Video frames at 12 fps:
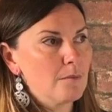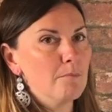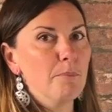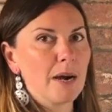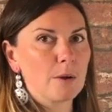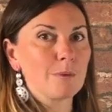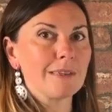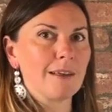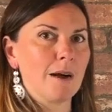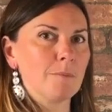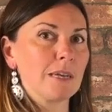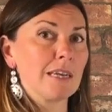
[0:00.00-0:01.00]
by what's
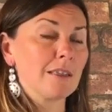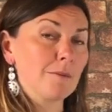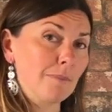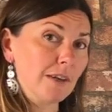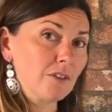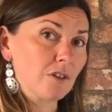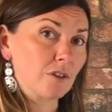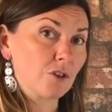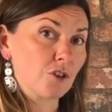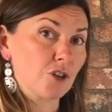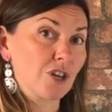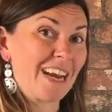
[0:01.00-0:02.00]
happening in the
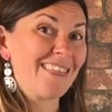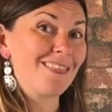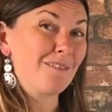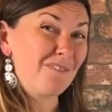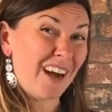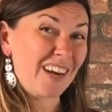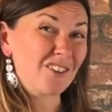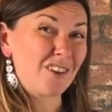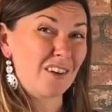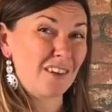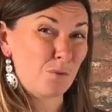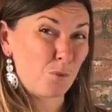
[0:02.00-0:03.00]
musculature and the
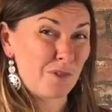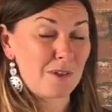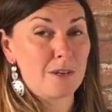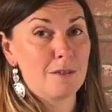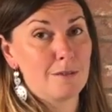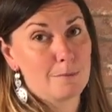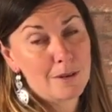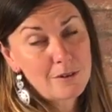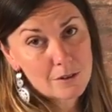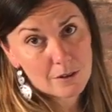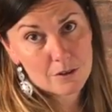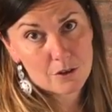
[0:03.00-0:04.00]
fascia within the
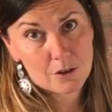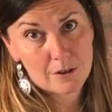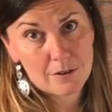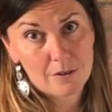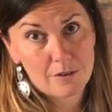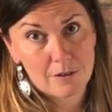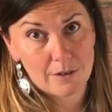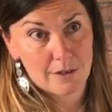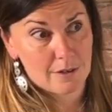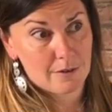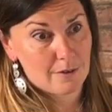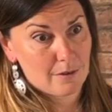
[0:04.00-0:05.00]
musculature is,
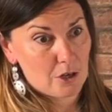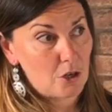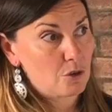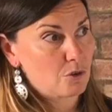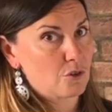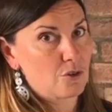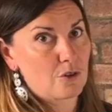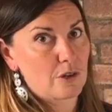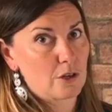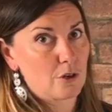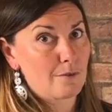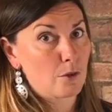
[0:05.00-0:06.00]
is huge.
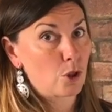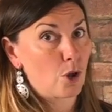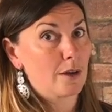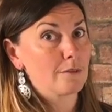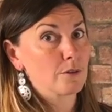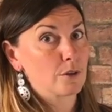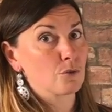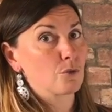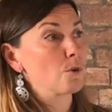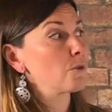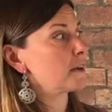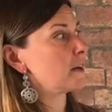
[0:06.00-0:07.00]
Like, you have a lot of
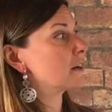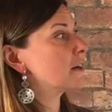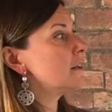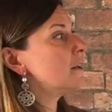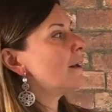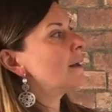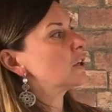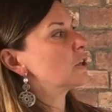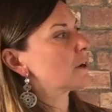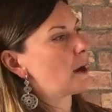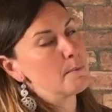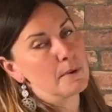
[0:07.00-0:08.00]
control there.
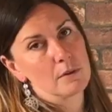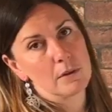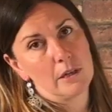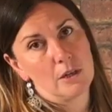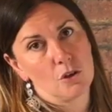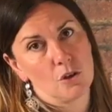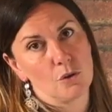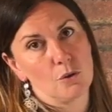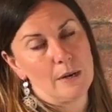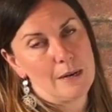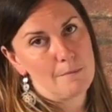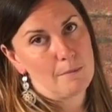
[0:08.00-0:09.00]
Your ability
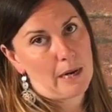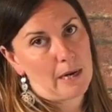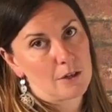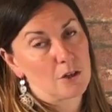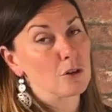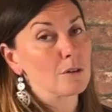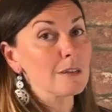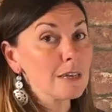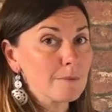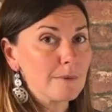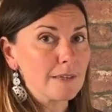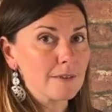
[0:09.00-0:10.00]
to impact your
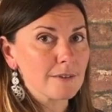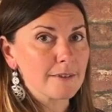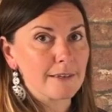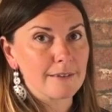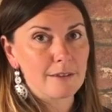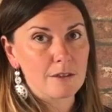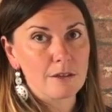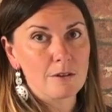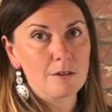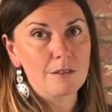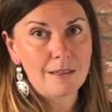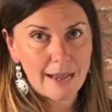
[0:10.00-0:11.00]
ligaments is a
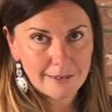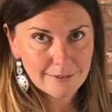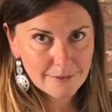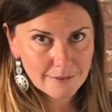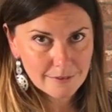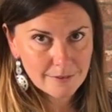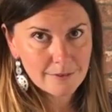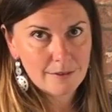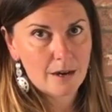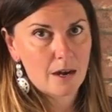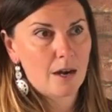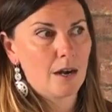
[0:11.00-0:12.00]
little less
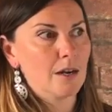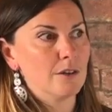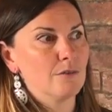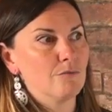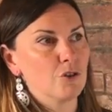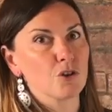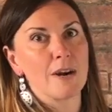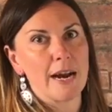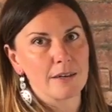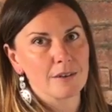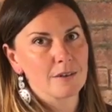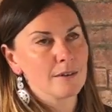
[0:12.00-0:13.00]
uh,
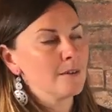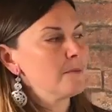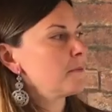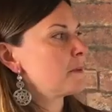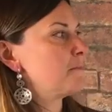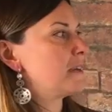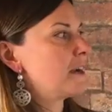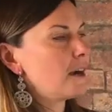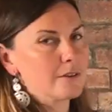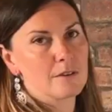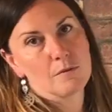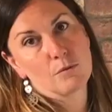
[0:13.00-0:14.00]
direct
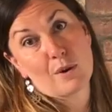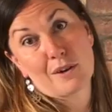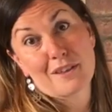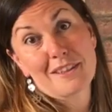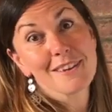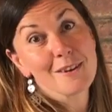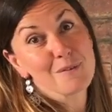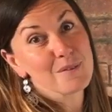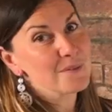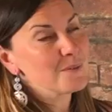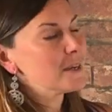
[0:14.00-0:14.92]
because of where they live.